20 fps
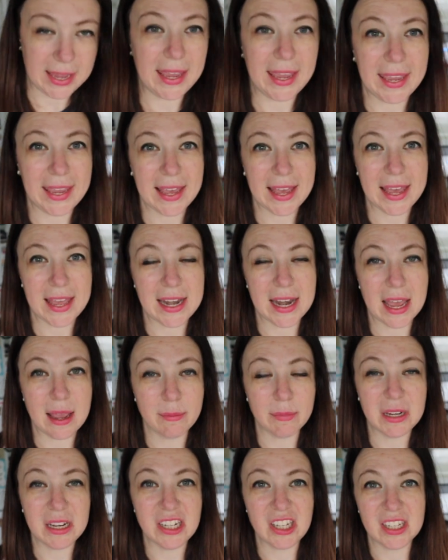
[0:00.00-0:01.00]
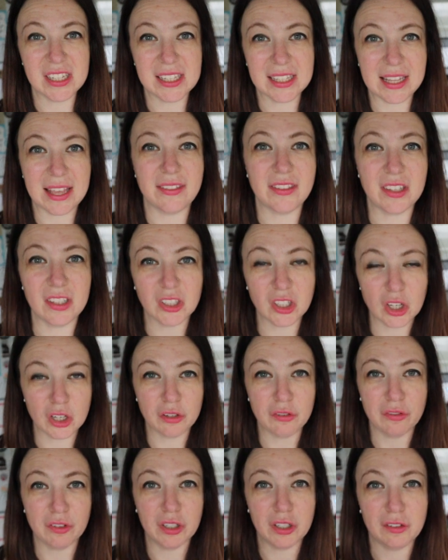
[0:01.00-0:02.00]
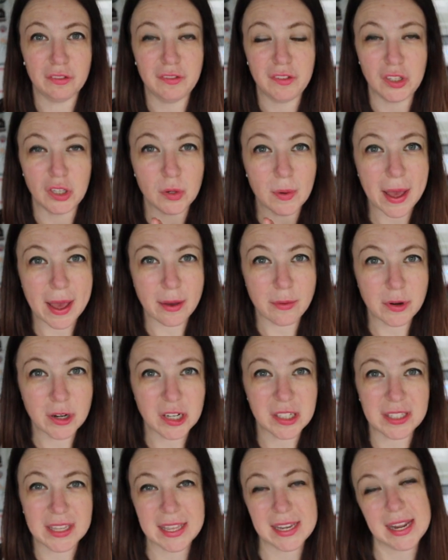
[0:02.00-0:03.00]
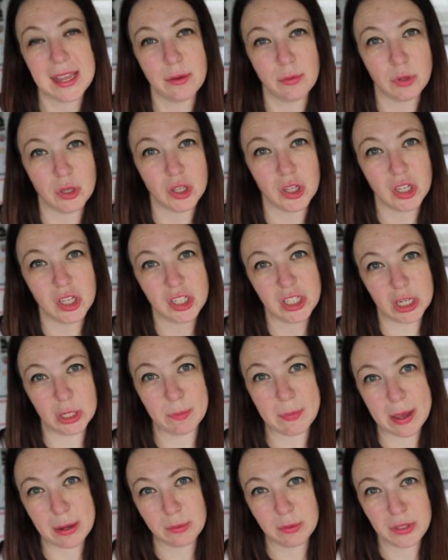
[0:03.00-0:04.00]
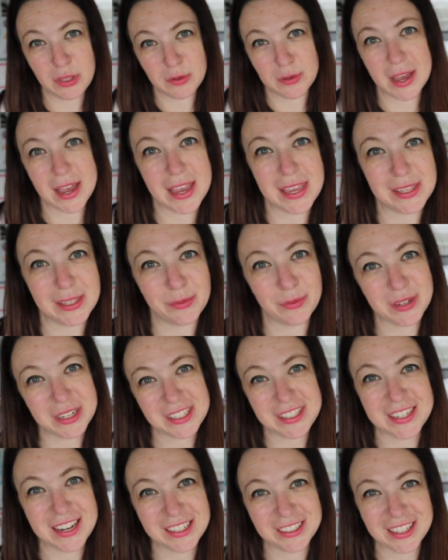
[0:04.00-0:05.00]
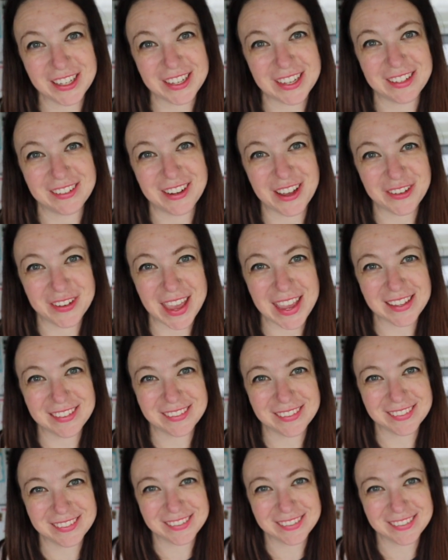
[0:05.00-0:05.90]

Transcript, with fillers: And I'm gonna just let this cook for a few hours and I will check back with you guys when it's done cooking, okay?